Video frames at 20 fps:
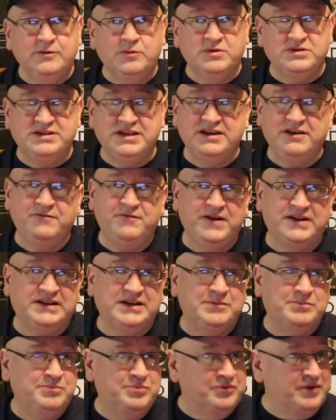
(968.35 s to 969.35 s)
which then
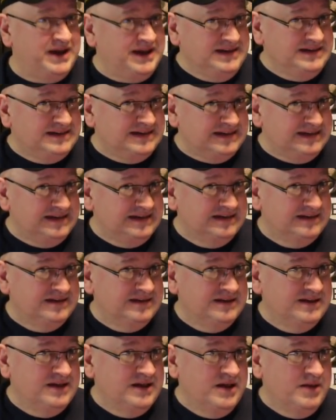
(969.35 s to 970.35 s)
affected brandy,
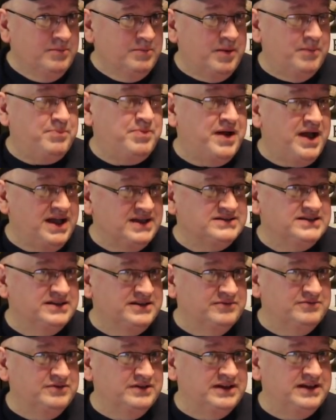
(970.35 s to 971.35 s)
but
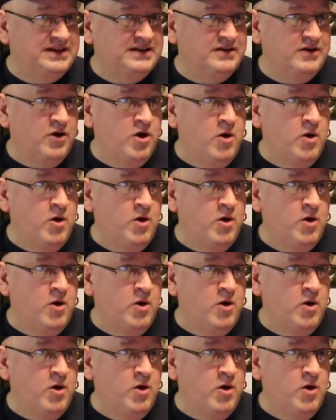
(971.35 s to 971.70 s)
positively